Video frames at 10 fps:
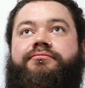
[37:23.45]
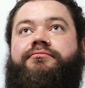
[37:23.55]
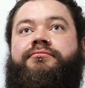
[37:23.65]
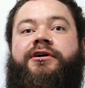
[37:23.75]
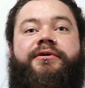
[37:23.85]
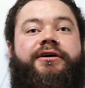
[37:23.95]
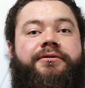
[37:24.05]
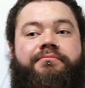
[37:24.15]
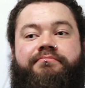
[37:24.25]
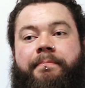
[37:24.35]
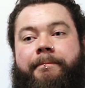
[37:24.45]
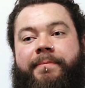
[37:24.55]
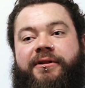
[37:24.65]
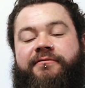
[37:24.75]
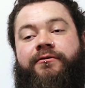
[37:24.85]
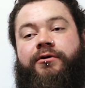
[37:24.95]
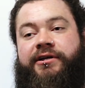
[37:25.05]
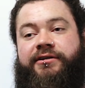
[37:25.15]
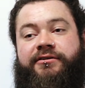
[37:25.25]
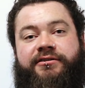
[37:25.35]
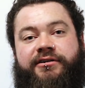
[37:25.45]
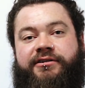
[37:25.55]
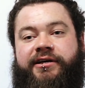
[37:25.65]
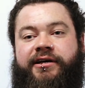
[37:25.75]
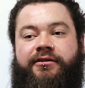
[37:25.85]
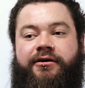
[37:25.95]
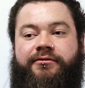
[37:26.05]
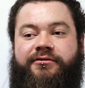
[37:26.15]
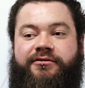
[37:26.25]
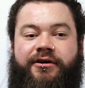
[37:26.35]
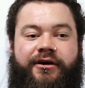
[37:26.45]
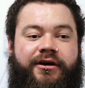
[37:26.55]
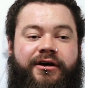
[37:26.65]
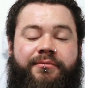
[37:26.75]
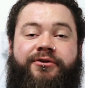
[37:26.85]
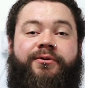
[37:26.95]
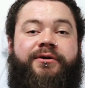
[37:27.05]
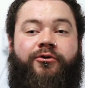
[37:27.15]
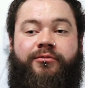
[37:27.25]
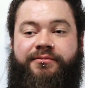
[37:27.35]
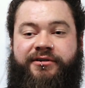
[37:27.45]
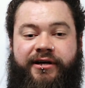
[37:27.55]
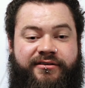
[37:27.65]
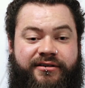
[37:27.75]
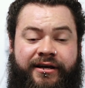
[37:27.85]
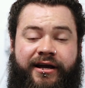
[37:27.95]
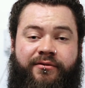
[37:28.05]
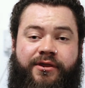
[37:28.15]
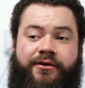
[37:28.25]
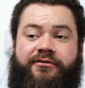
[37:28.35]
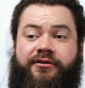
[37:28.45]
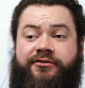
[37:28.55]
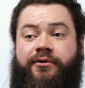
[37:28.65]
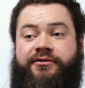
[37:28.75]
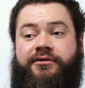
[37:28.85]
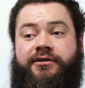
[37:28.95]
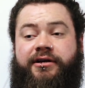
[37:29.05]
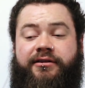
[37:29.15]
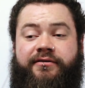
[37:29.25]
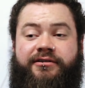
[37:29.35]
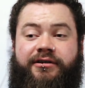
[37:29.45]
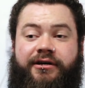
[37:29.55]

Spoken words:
maybe 40 to 60 kilos between warm-up sets, again with the squats and the deadlifts.